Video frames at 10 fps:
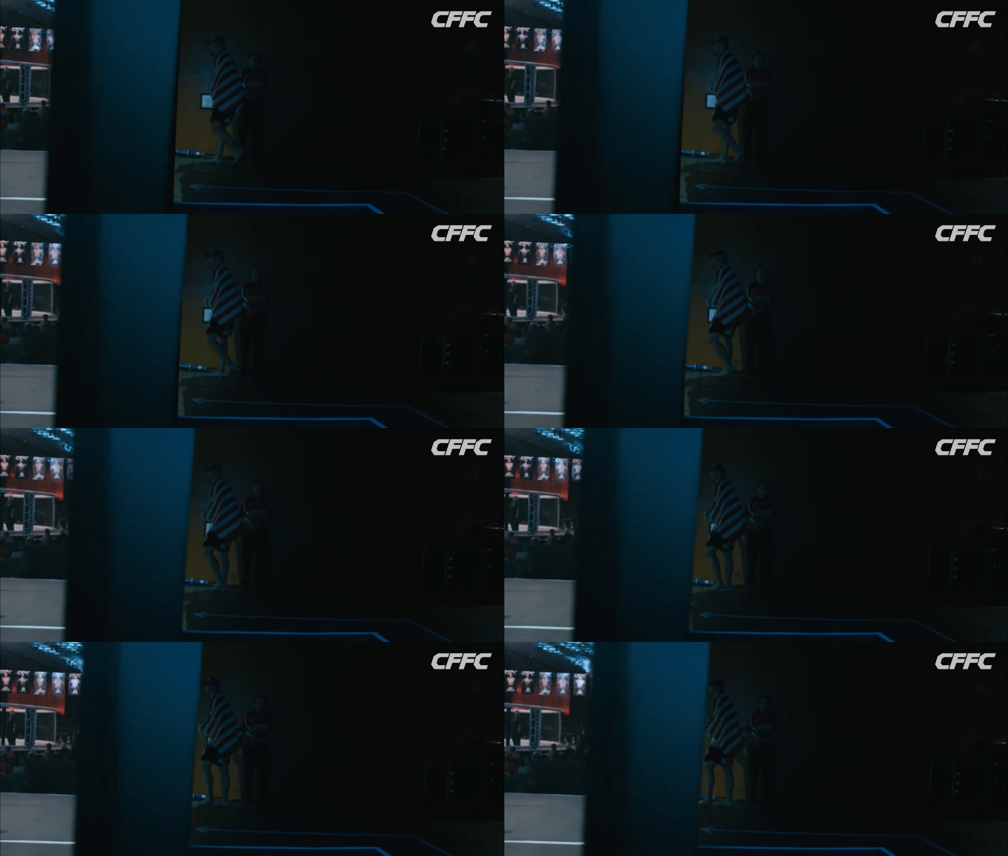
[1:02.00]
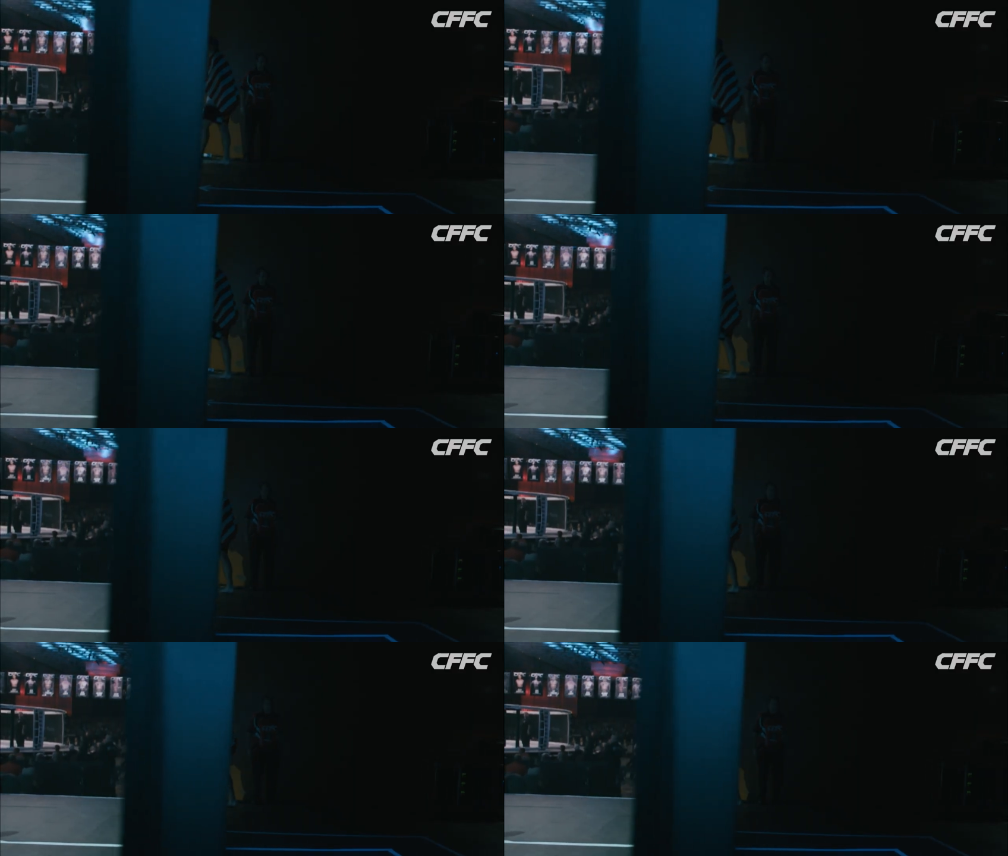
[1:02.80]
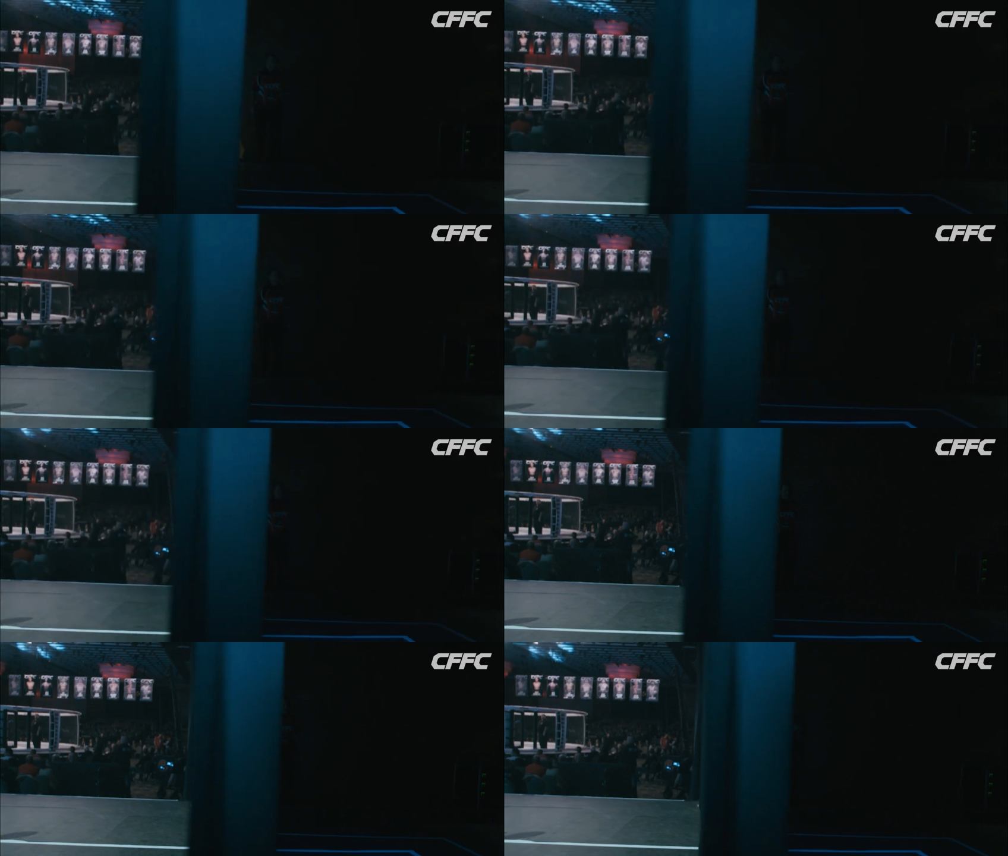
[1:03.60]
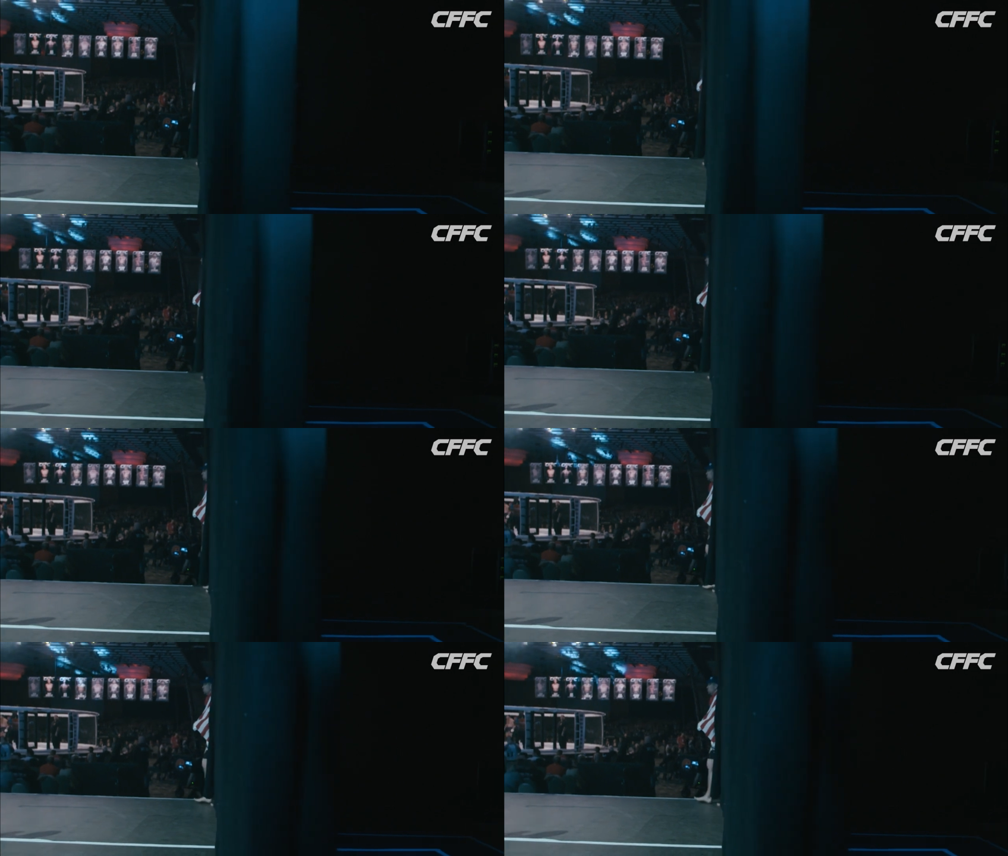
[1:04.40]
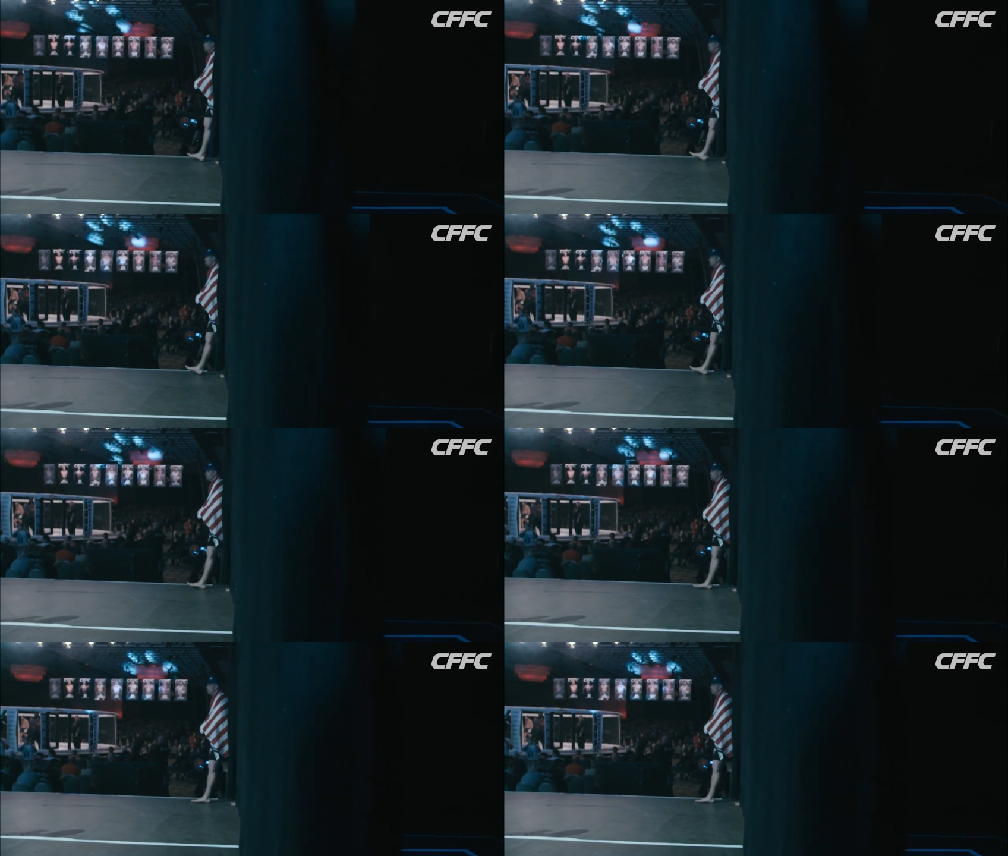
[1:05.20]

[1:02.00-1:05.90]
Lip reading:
(no speaker visible)